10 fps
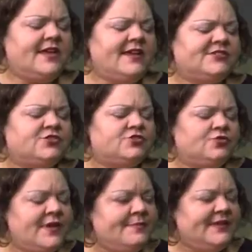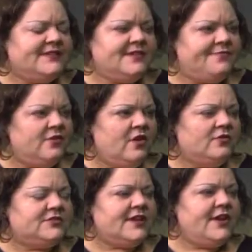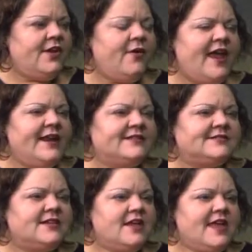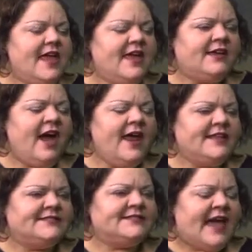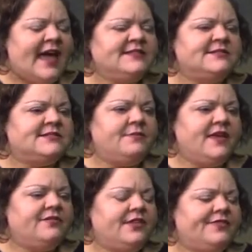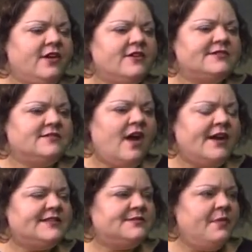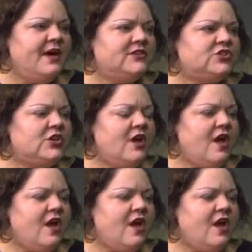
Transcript: extremely difficult, and it saddens me that there is not as much,